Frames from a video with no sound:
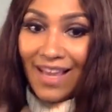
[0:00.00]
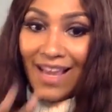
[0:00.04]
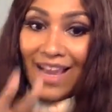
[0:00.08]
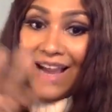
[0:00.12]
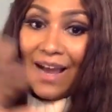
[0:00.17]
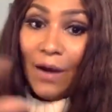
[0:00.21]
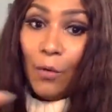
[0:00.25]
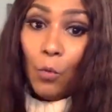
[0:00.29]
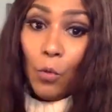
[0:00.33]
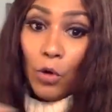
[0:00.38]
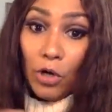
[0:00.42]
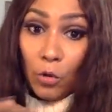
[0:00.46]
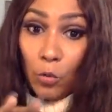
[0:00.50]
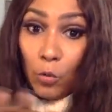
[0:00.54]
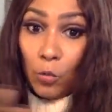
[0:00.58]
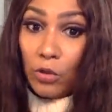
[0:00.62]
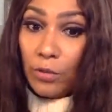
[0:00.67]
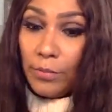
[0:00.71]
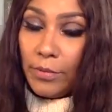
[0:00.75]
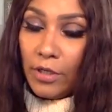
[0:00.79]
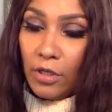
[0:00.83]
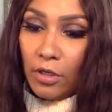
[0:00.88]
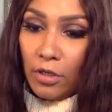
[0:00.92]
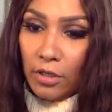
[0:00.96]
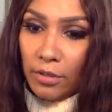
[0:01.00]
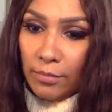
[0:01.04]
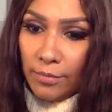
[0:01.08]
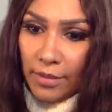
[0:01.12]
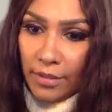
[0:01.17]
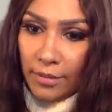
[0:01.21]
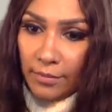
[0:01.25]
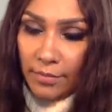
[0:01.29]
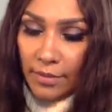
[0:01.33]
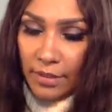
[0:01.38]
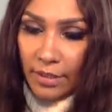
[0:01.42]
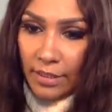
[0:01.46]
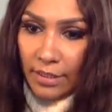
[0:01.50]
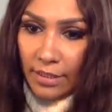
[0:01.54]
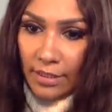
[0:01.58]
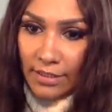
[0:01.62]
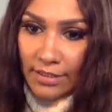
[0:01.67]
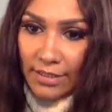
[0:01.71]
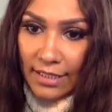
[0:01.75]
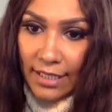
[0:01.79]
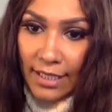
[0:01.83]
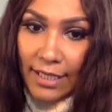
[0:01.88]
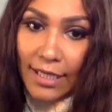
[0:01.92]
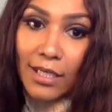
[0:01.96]
I want to rub it on me, but it's
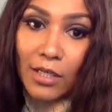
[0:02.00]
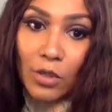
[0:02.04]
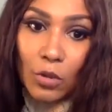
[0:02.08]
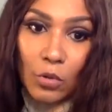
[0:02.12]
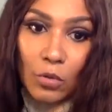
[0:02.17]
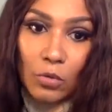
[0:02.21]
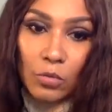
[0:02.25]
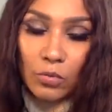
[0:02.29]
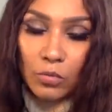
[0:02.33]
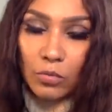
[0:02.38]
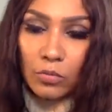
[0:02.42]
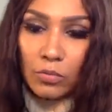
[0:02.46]
a candle.